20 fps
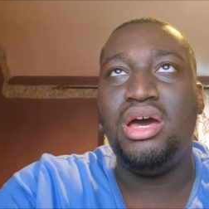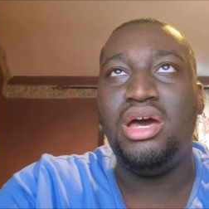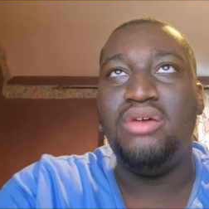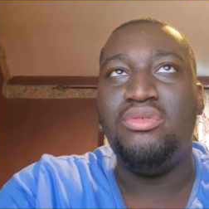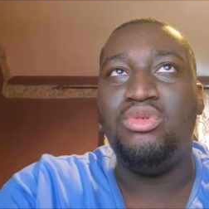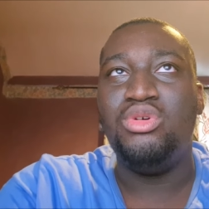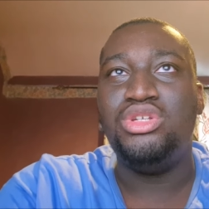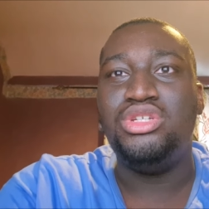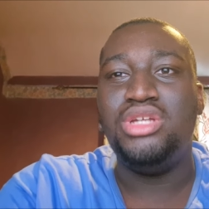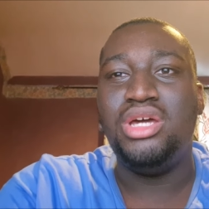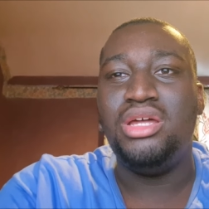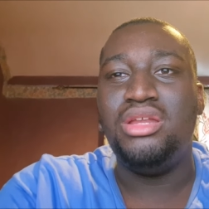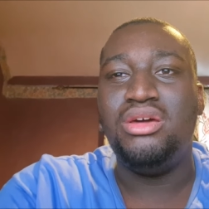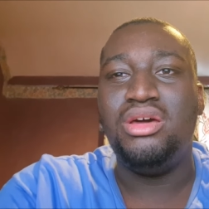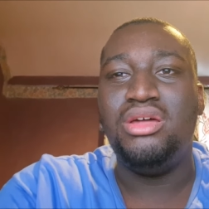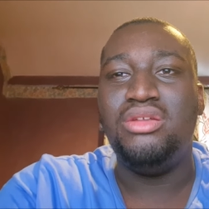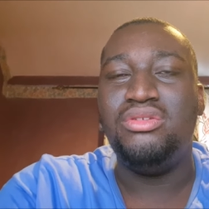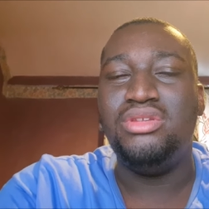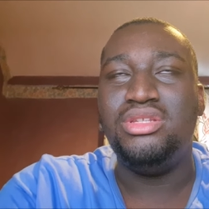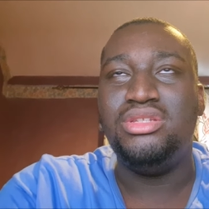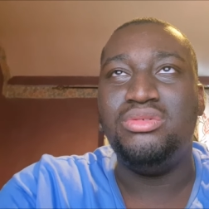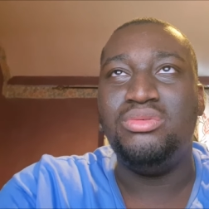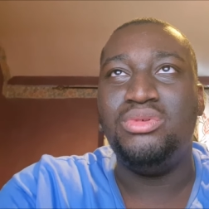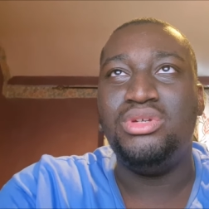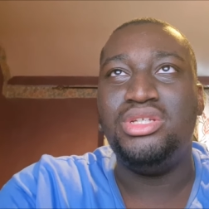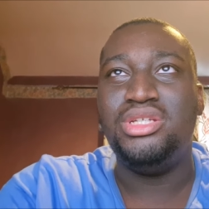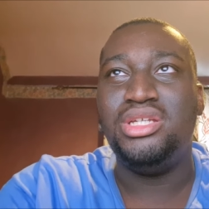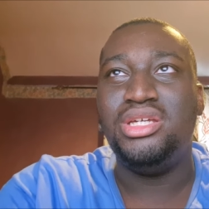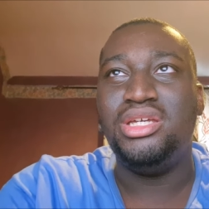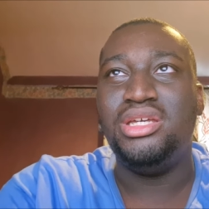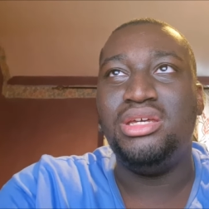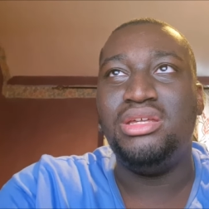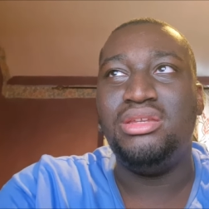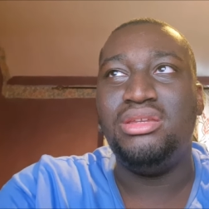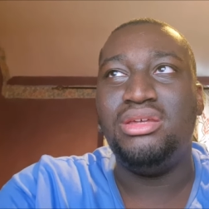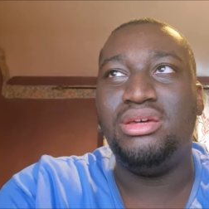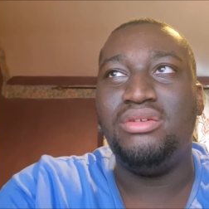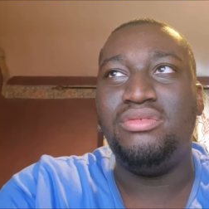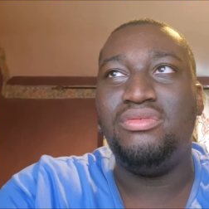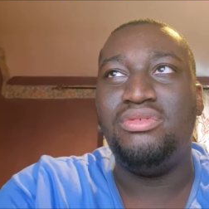I watched. I, I need to watch it
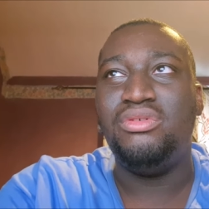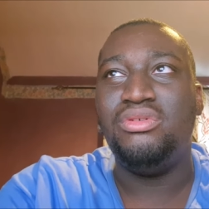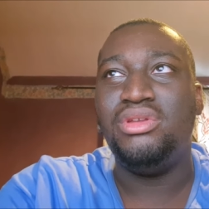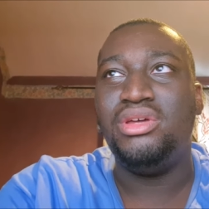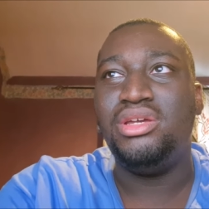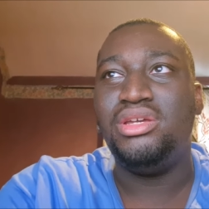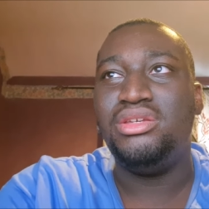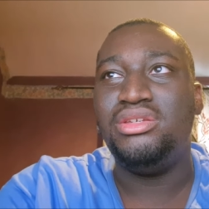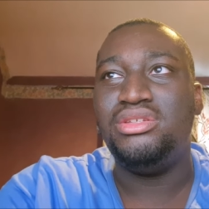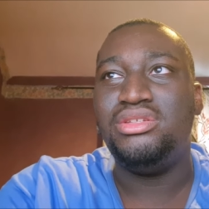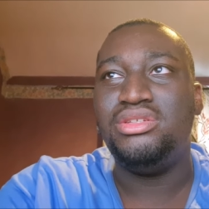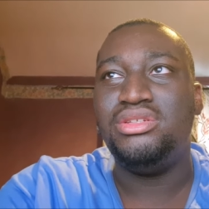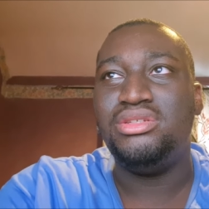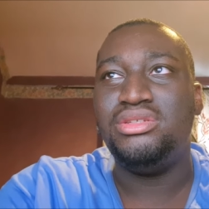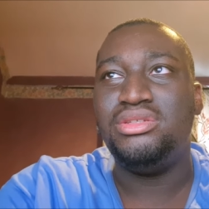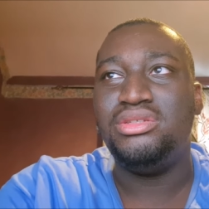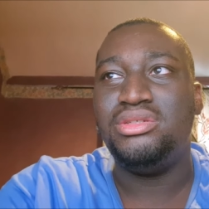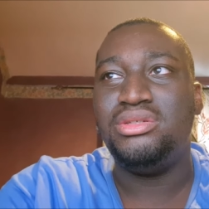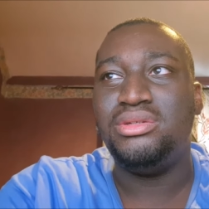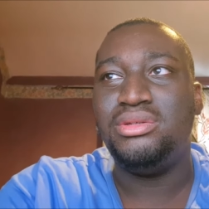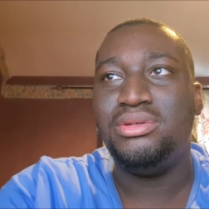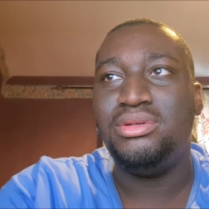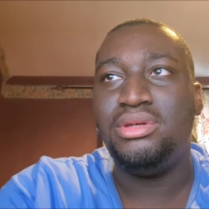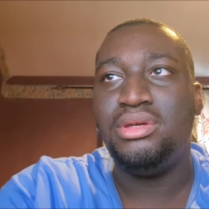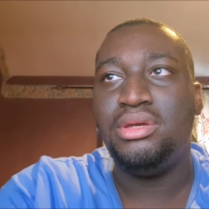again. I feel like it's just